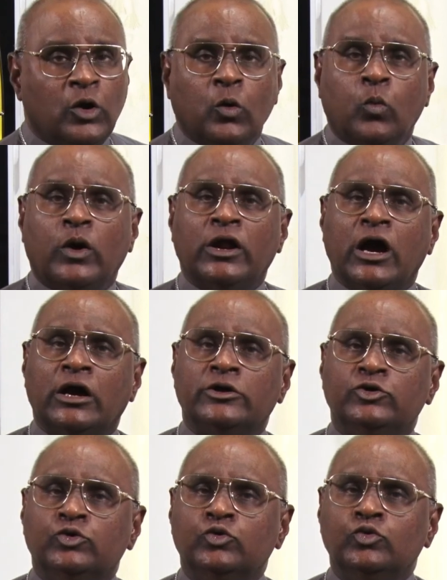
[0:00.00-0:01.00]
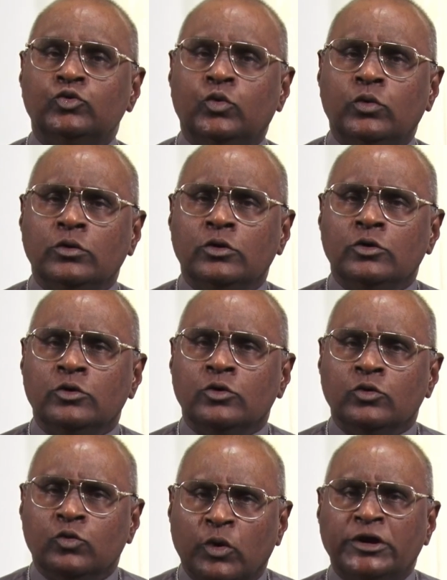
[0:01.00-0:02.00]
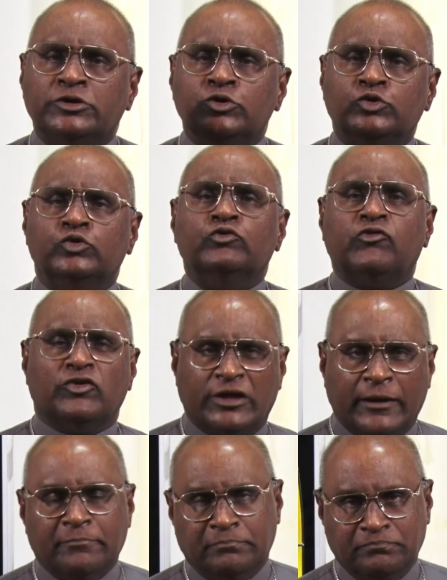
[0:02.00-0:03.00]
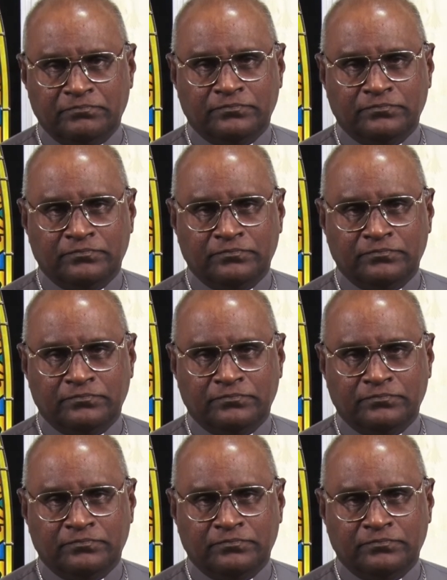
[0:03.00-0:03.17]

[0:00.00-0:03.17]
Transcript: What are you going to do for them?